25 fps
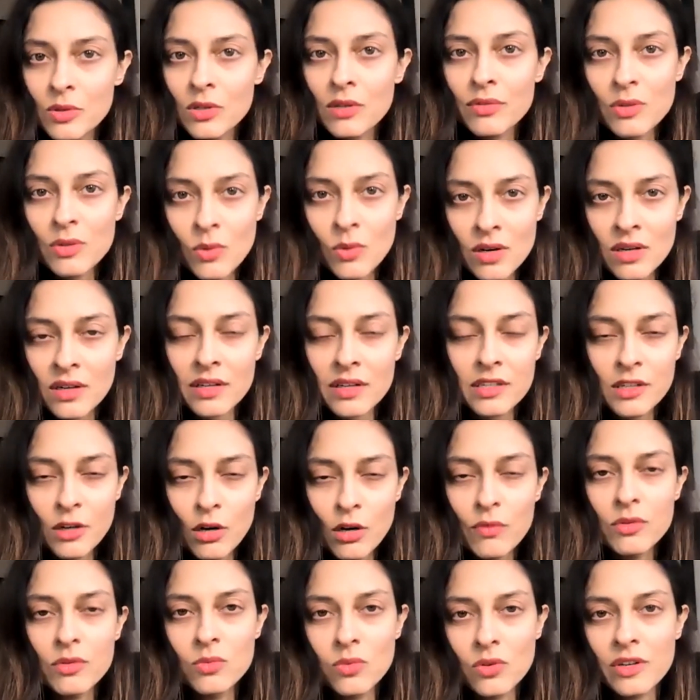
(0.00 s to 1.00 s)
If you're working on a
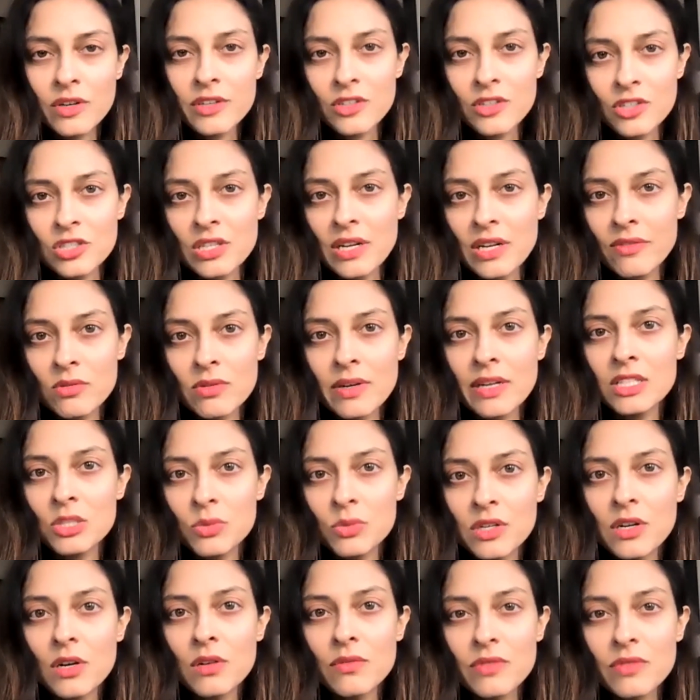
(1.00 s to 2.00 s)
COVID ward, you should have a right to a
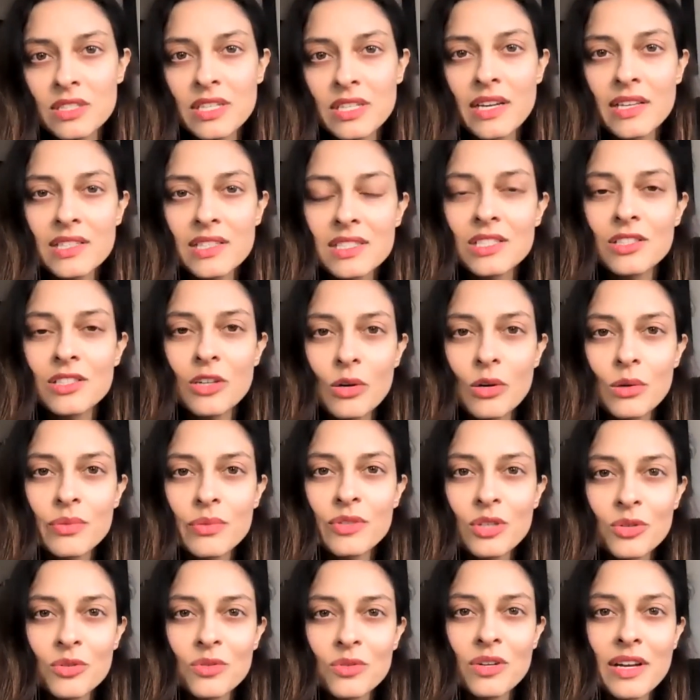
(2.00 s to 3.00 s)
COVID test to know if
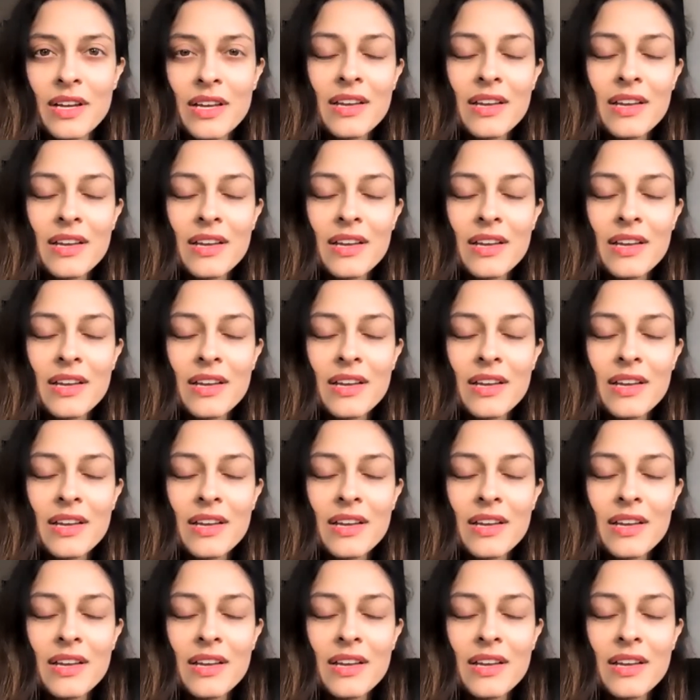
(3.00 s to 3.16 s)
you're